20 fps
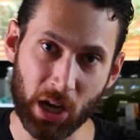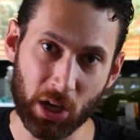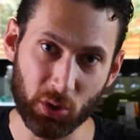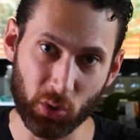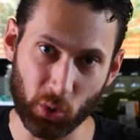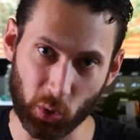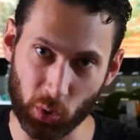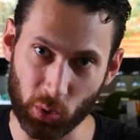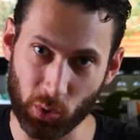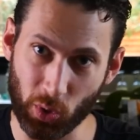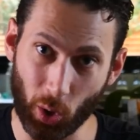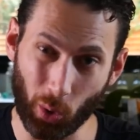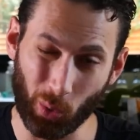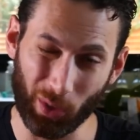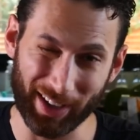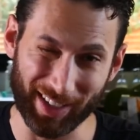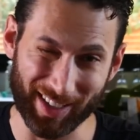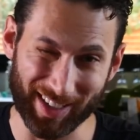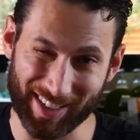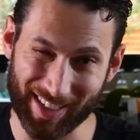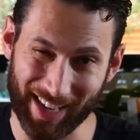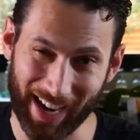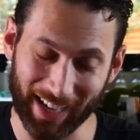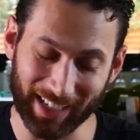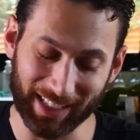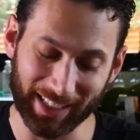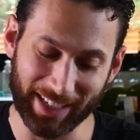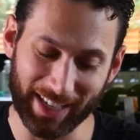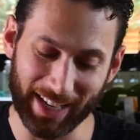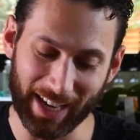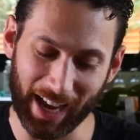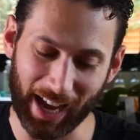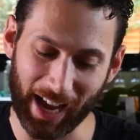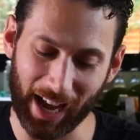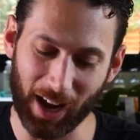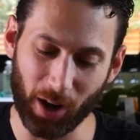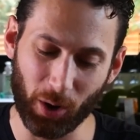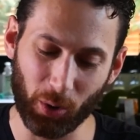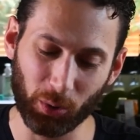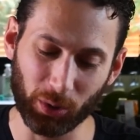So you know exactly
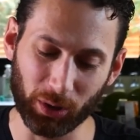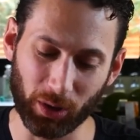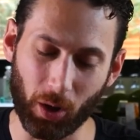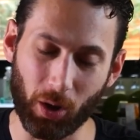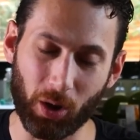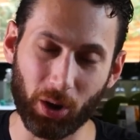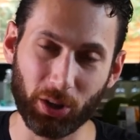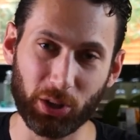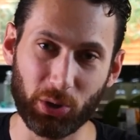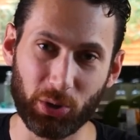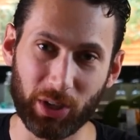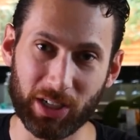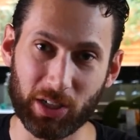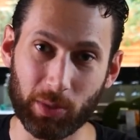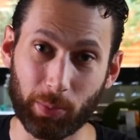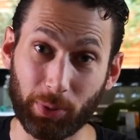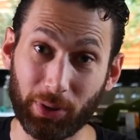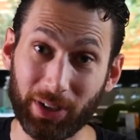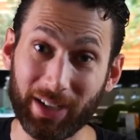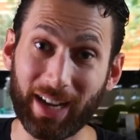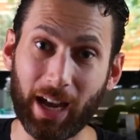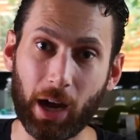how long you need to print,